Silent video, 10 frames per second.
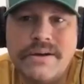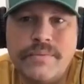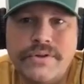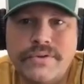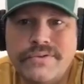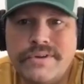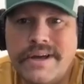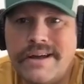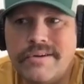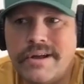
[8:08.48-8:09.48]
we used the
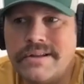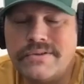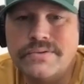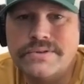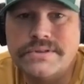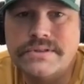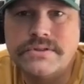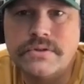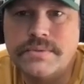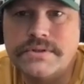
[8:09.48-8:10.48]
hydraulic tools. It's
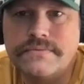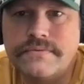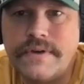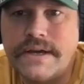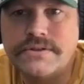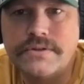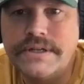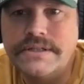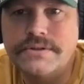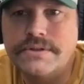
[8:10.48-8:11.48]
just so much faster and
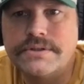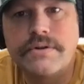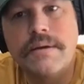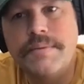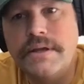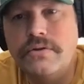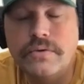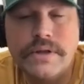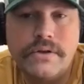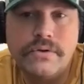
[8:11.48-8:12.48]
easier to just grab the e-tool,
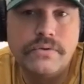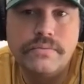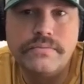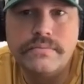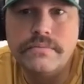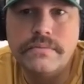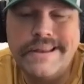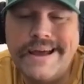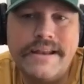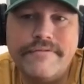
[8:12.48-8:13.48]
and they do
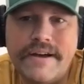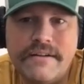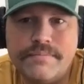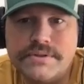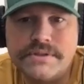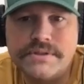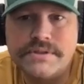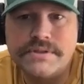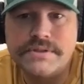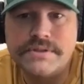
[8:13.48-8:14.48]
95% of
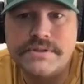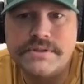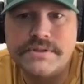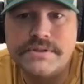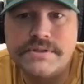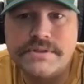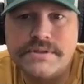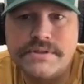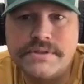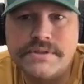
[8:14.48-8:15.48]
the work that
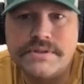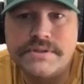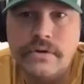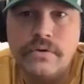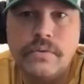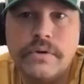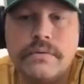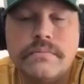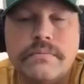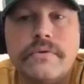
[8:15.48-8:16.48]
we need to do
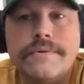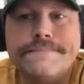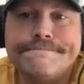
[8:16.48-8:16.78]
with them. So